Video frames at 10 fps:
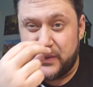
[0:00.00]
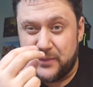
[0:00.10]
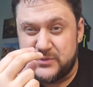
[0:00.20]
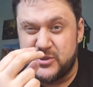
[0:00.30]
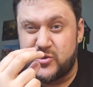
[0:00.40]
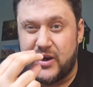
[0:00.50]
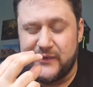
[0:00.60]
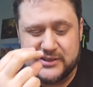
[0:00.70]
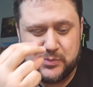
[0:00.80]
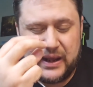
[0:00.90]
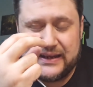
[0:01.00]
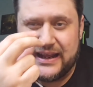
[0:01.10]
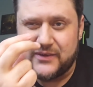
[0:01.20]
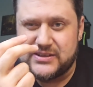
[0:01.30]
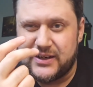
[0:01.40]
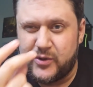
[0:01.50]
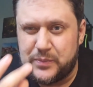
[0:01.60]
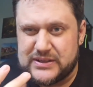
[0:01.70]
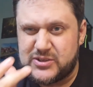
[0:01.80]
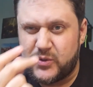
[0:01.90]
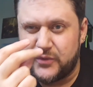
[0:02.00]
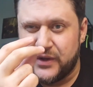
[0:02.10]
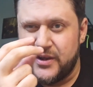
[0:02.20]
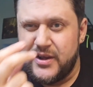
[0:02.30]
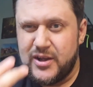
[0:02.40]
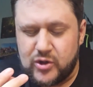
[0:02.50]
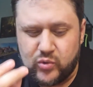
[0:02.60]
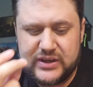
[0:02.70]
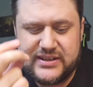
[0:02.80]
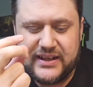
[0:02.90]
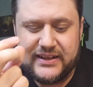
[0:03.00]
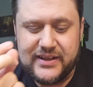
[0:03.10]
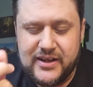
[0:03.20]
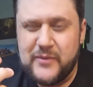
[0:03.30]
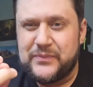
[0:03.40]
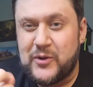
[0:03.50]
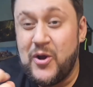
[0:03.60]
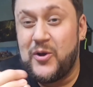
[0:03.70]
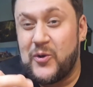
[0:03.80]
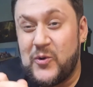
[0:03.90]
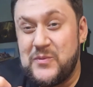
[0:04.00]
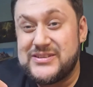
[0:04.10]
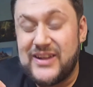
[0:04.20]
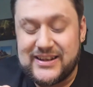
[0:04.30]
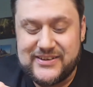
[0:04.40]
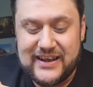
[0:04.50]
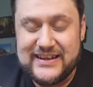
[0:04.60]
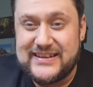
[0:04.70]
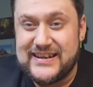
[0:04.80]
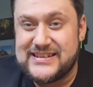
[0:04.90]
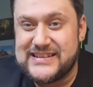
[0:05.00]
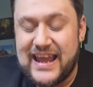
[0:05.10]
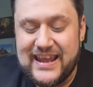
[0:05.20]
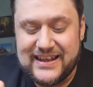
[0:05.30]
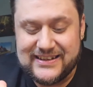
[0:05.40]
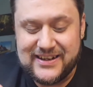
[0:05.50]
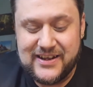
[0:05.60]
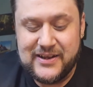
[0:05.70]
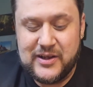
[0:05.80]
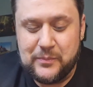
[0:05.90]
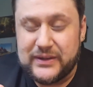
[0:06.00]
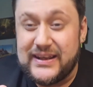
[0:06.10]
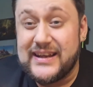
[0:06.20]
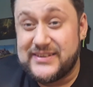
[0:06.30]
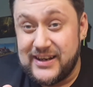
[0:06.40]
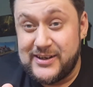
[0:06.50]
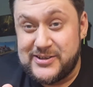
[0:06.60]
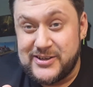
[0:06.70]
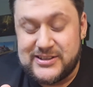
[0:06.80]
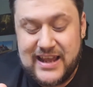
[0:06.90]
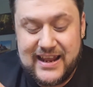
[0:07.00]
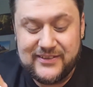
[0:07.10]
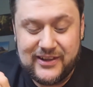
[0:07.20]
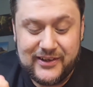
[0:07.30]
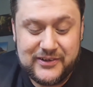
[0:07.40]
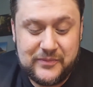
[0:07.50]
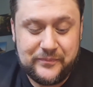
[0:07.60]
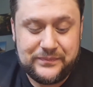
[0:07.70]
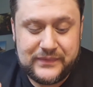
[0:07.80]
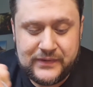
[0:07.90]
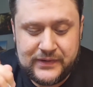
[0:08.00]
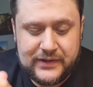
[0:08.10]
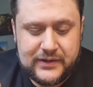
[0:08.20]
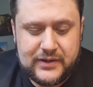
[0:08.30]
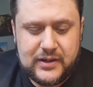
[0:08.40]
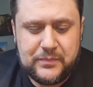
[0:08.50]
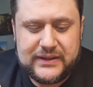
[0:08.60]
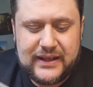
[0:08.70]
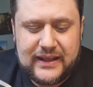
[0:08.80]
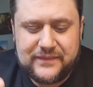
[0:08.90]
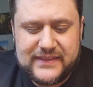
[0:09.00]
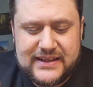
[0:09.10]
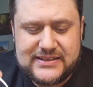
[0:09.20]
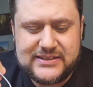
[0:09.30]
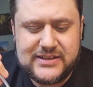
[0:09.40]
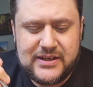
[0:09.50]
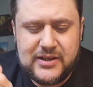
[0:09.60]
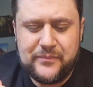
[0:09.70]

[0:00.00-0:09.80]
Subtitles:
but I'm just trying to explain how it's a little bit sort of gritty, almost like you're eating sand. But yeah, delicious sand though. But yeah, this